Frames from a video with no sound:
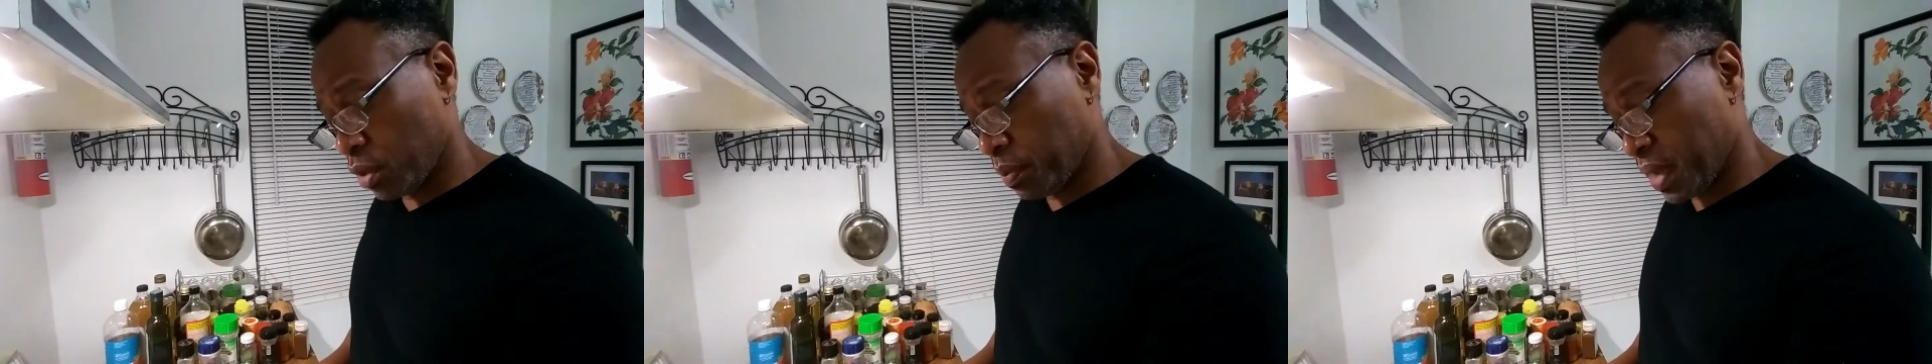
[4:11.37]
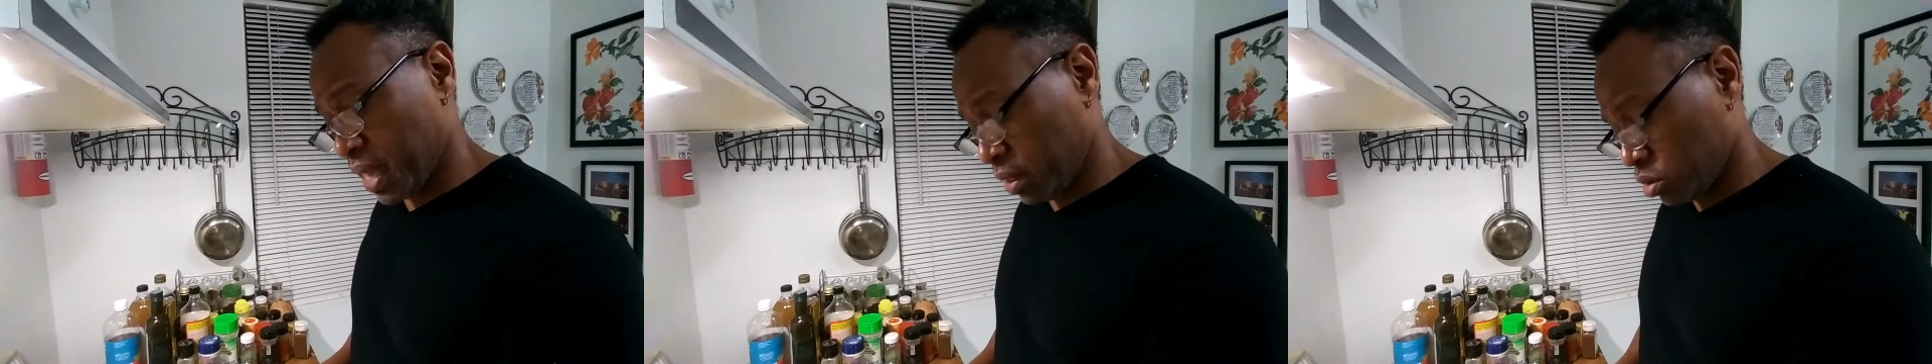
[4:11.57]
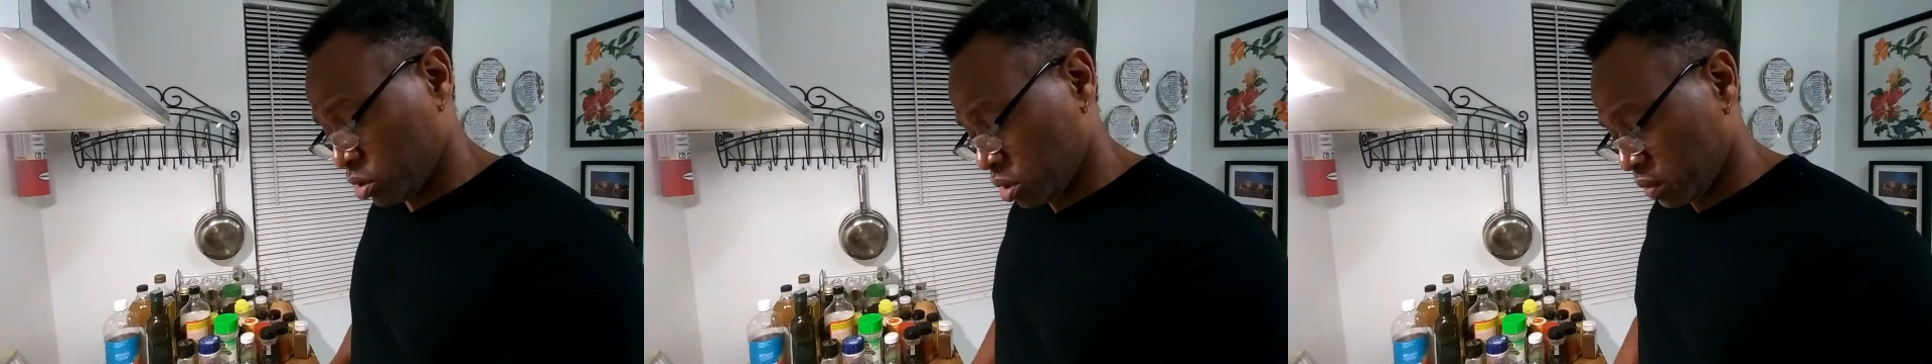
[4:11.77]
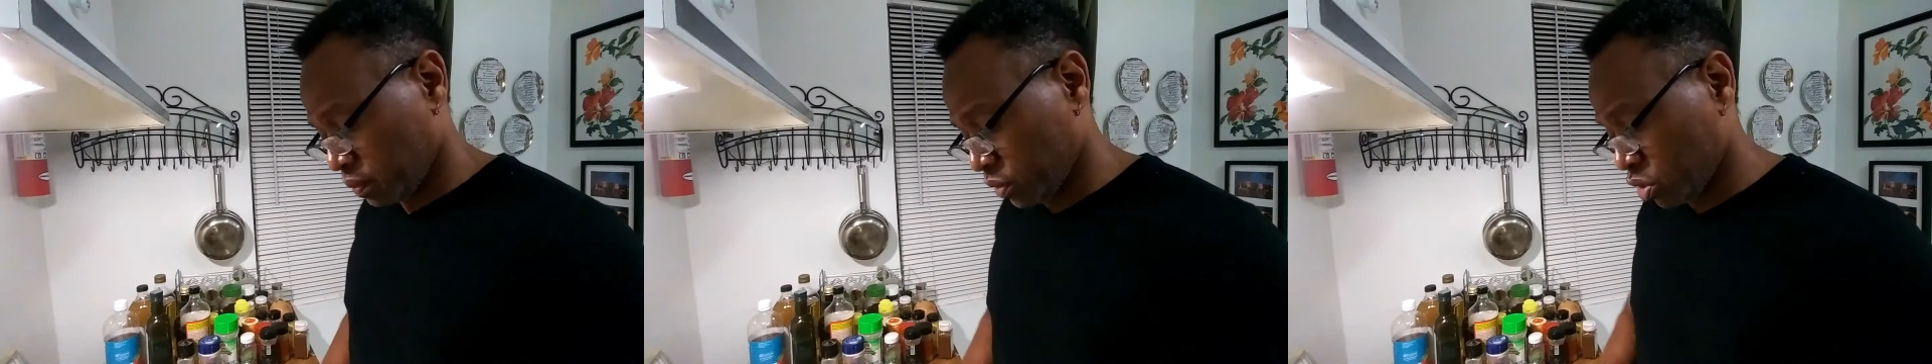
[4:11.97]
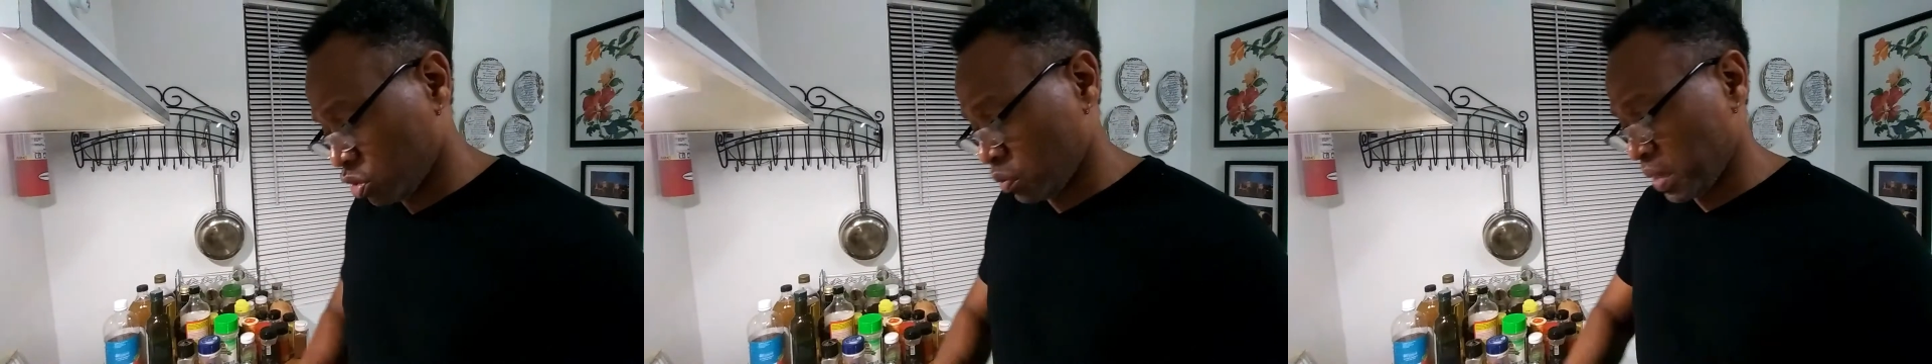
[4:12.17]
paste.
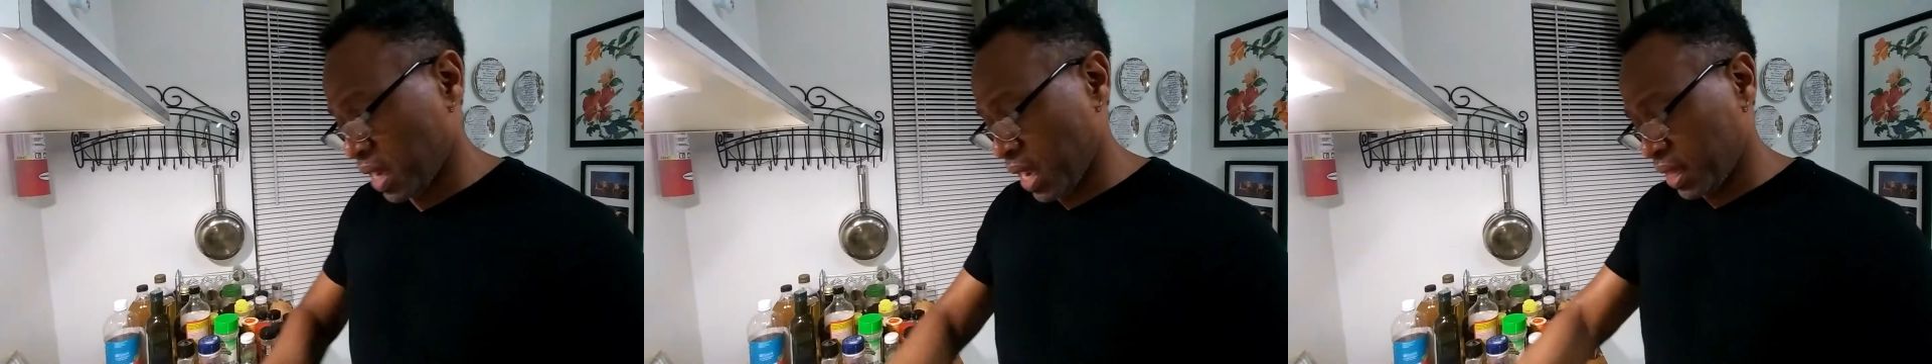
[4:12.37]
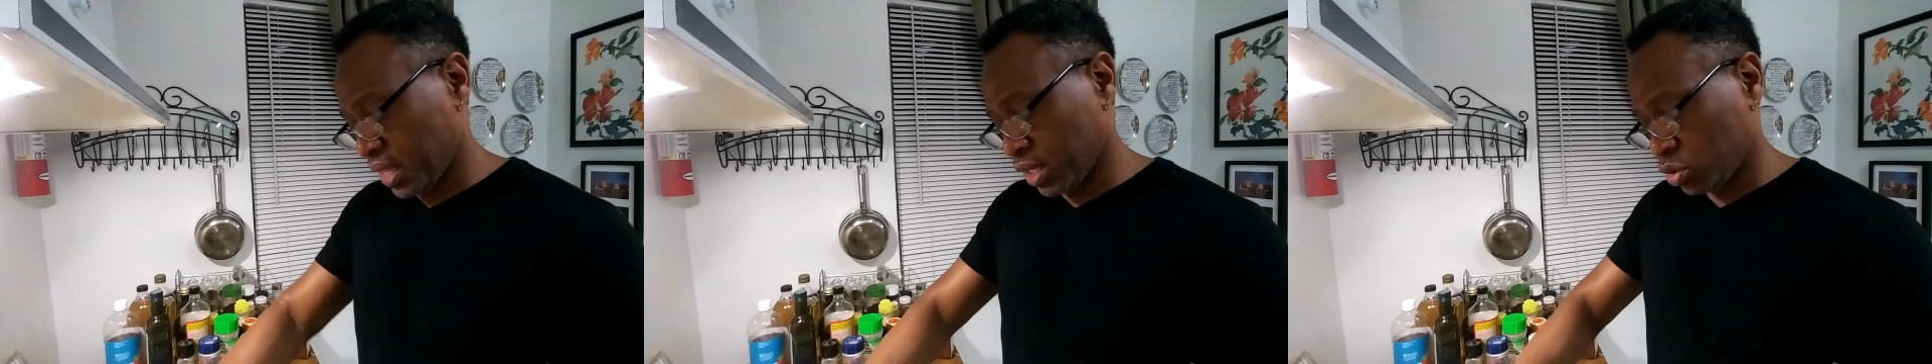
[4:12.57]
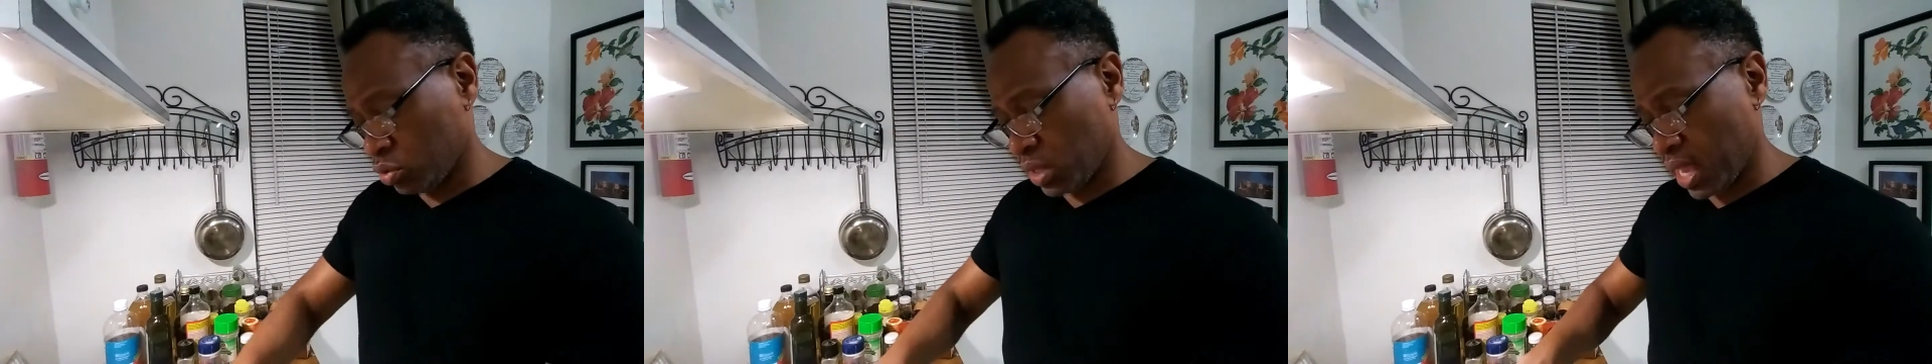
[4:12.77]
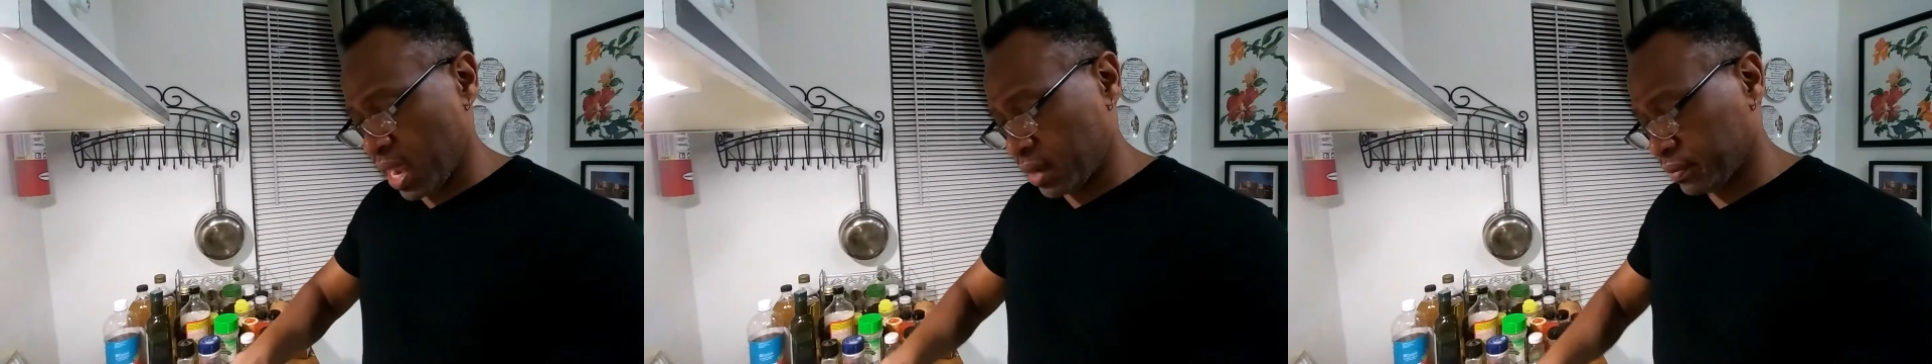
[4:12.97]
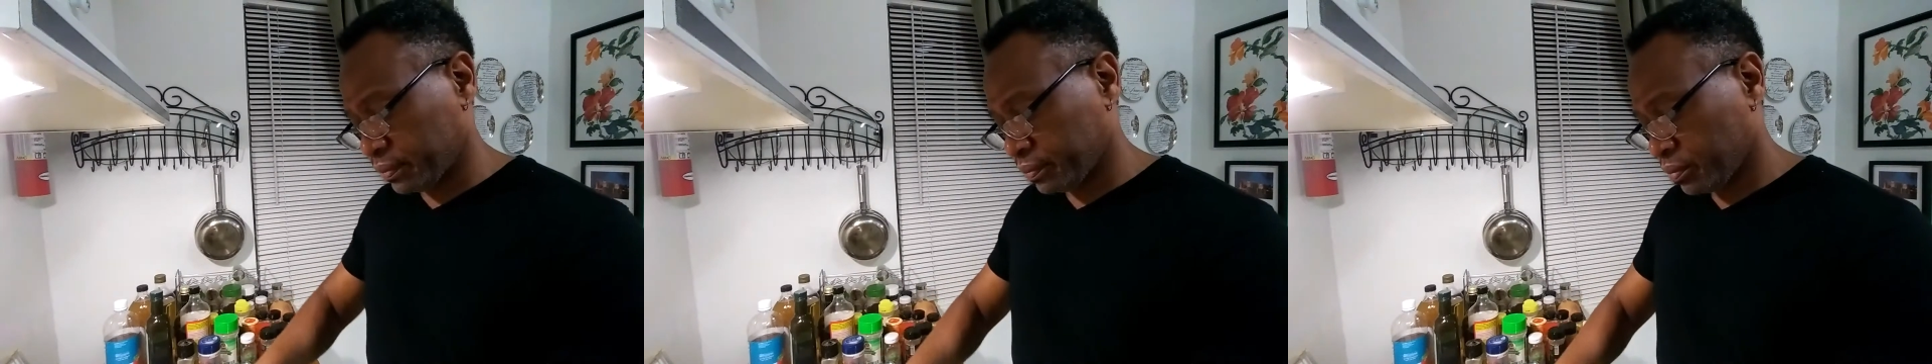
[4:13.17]
So we add that to
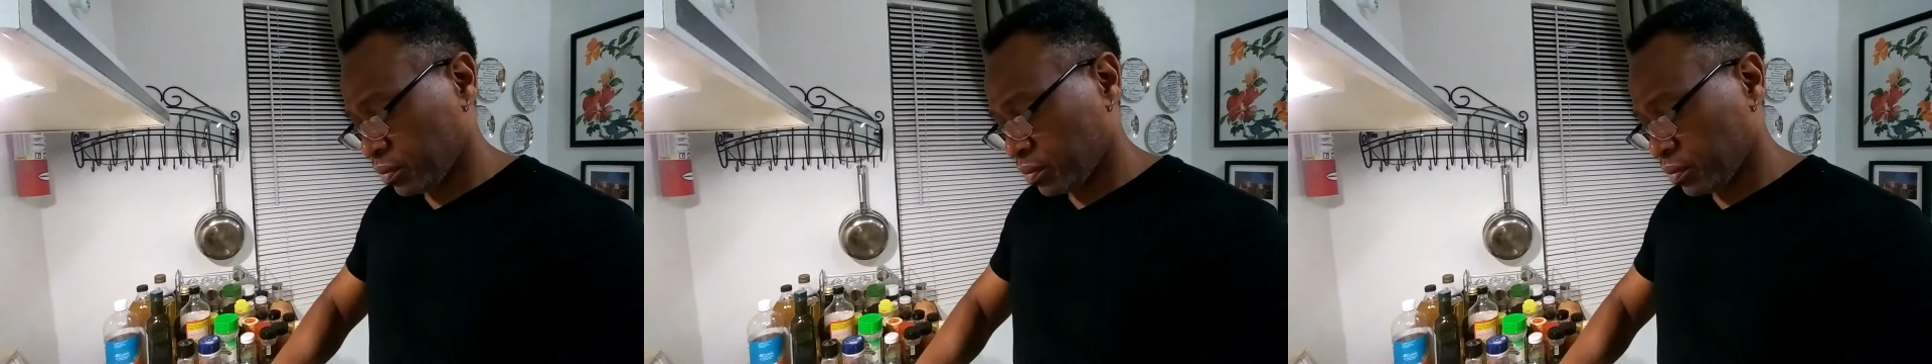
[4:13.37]
that.